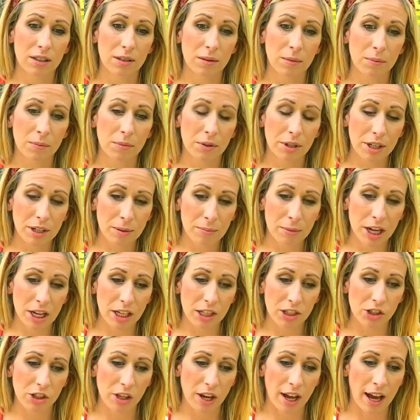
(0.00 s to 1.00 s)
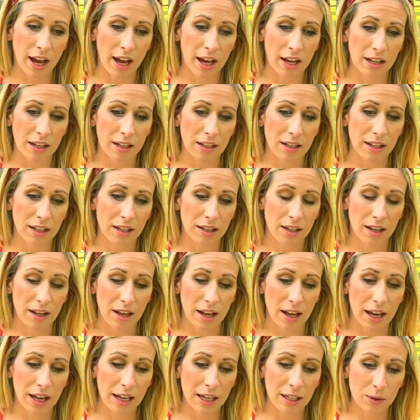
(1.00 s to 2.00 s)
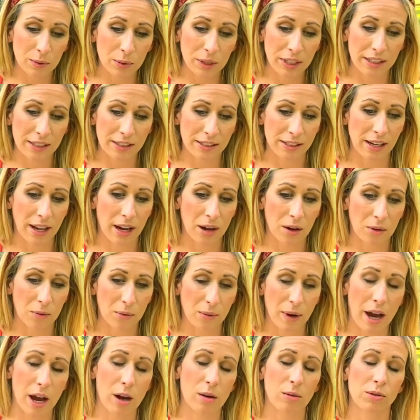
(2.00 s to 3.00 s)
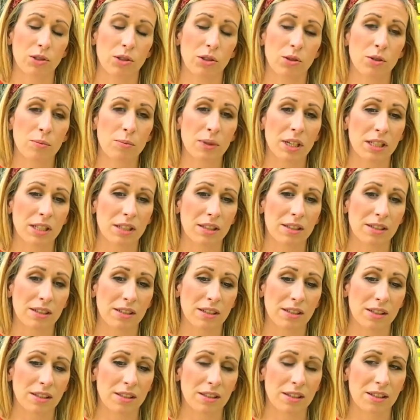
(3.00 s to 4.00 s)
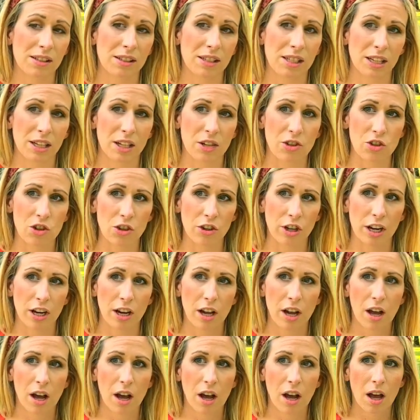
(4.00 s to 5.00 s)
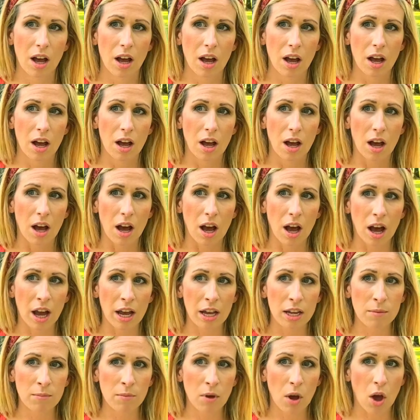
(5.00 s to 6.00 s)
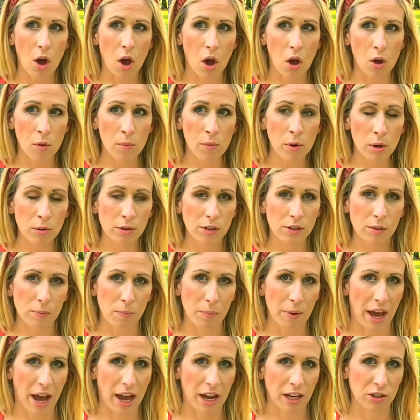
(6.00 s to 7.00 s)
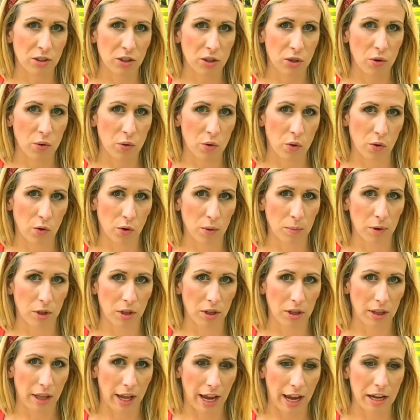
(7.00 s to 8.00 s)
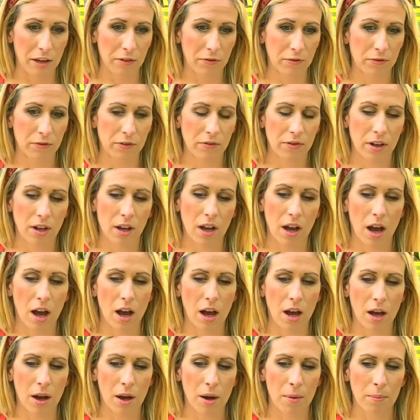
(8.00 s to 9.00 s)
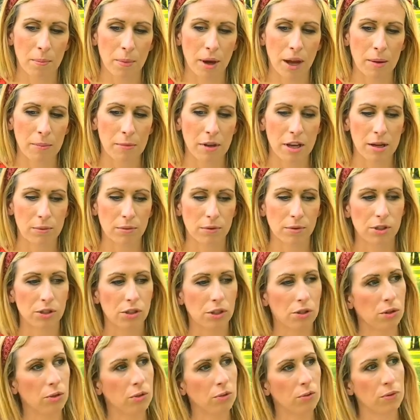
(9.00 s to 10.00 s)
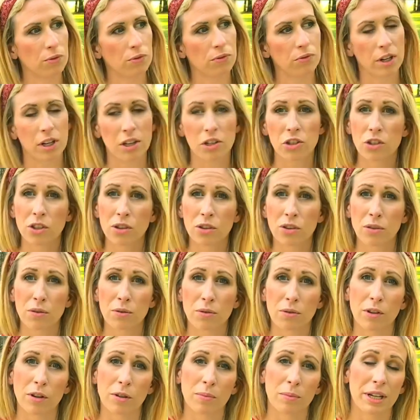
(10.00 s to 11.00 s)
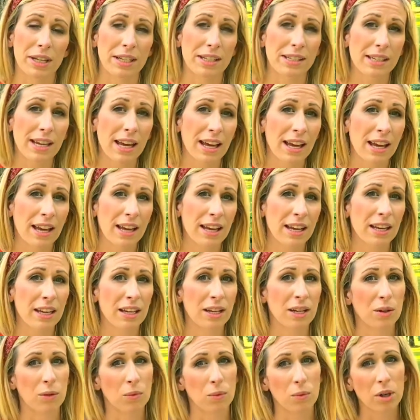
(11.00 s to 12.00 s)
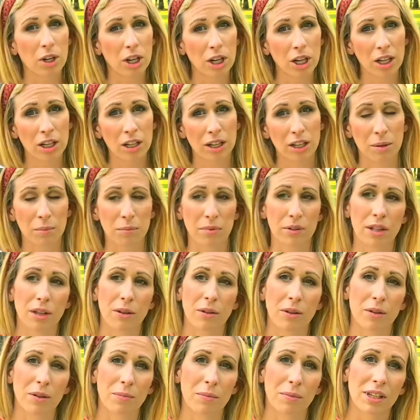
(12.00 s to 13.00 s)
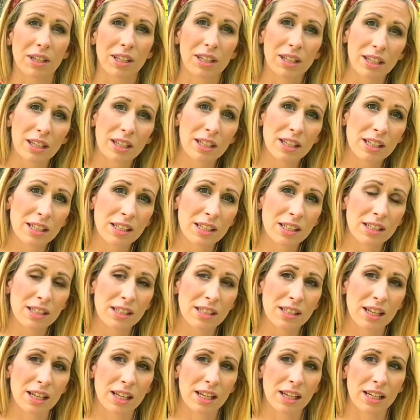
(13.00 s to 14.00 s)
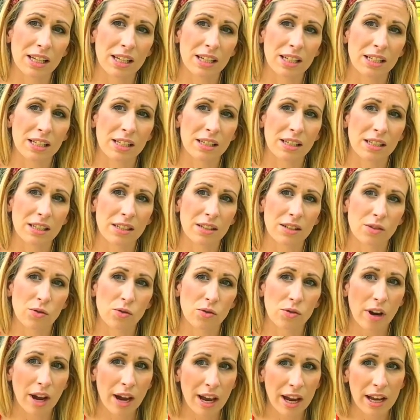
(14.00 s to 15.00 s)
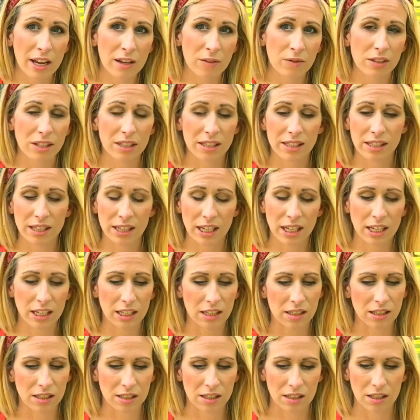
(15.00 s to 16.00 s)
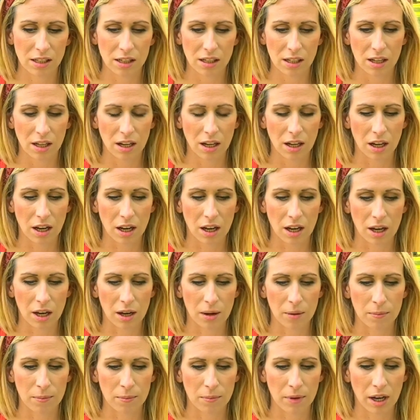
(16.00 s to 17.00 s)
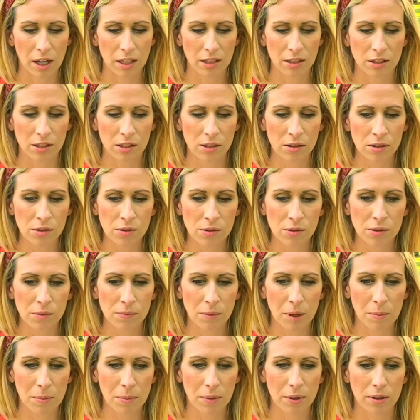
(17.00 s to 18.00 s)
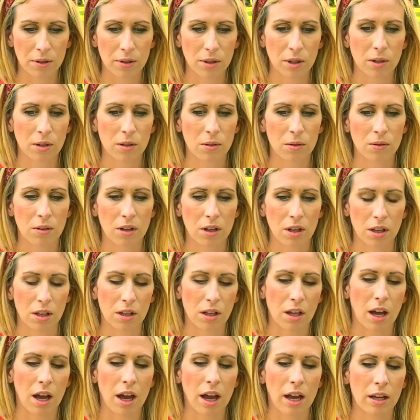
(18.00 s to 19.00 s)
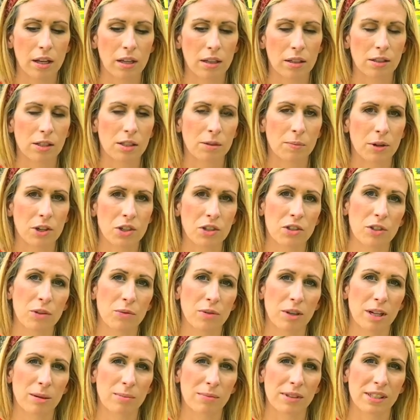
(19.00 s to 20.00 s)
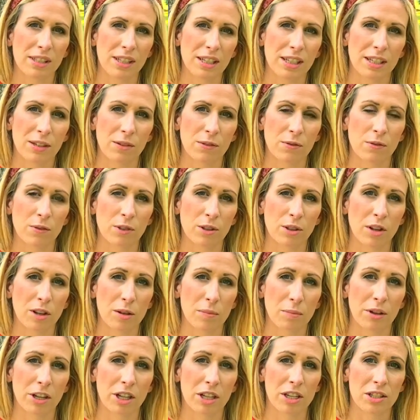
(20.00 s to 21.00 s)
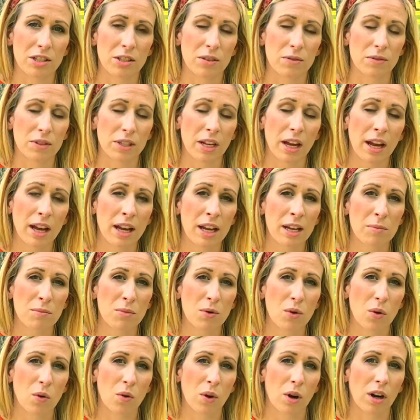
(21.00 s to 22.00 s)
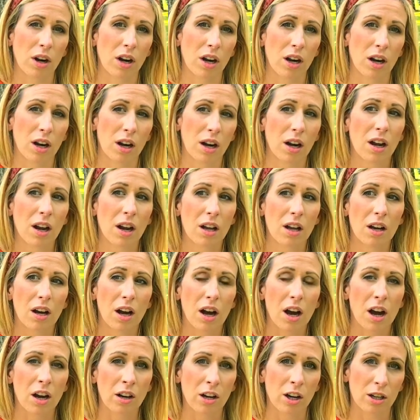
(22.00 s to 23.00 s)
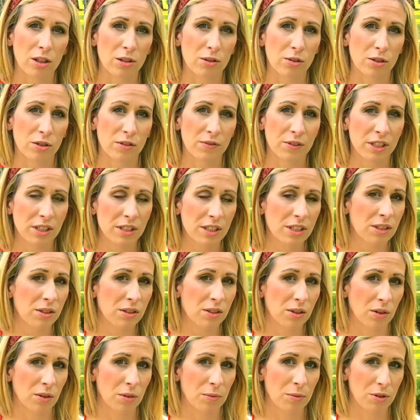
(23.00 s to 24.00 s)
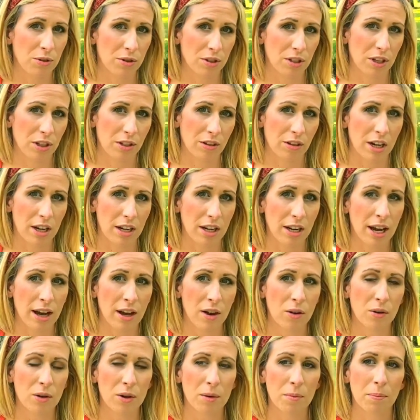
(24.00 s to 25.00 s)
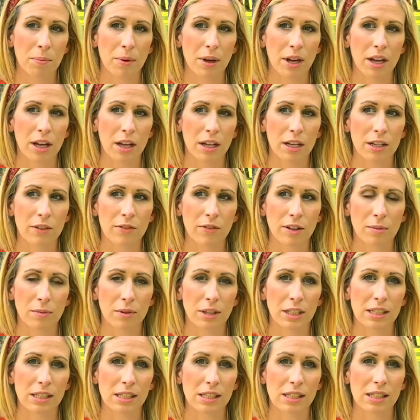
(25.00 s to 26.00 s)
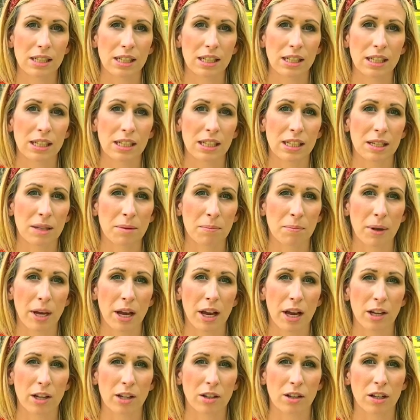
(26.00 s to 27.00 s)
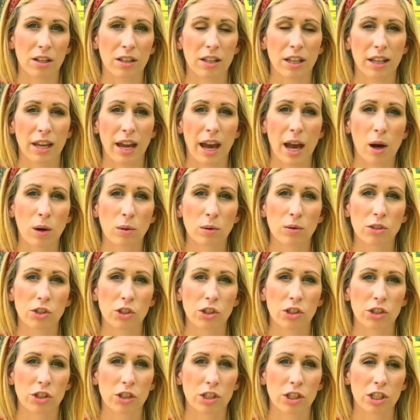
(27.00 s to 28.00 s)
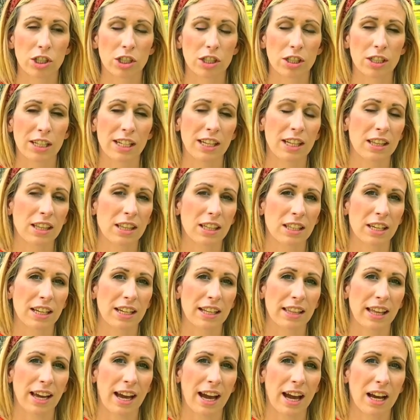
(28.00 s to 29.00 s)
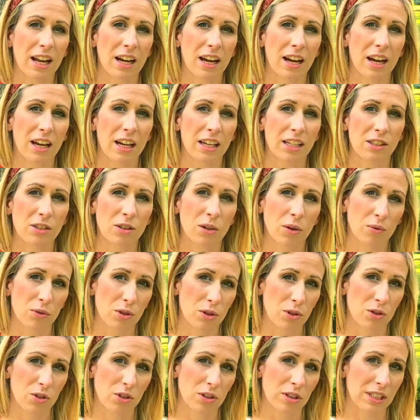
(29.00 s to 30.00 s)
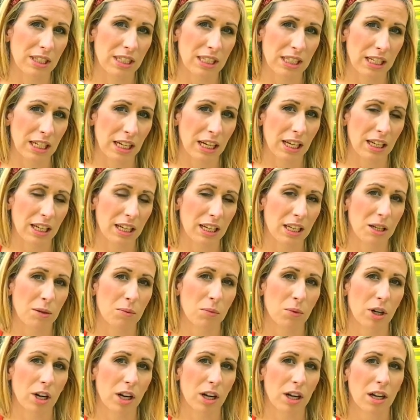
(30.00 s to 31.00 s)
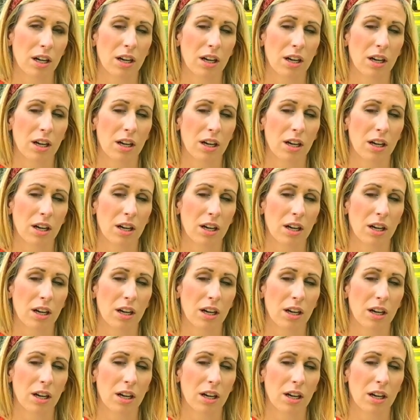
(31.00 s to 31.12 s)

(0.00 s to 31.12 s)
pretty much at eight weeks now, wow, two months since the injury, I am almost back to normal life. Um, I'm able to function throughout my day and work and play with my kids and drive and sit and um, I still use my pillow a lot, especially when I'm sitting for long periods of time or on hard surfaces, so I'm using it right now. But if I'm like sitting in bed or on the couch or anything like that, I don't usually need it anymore.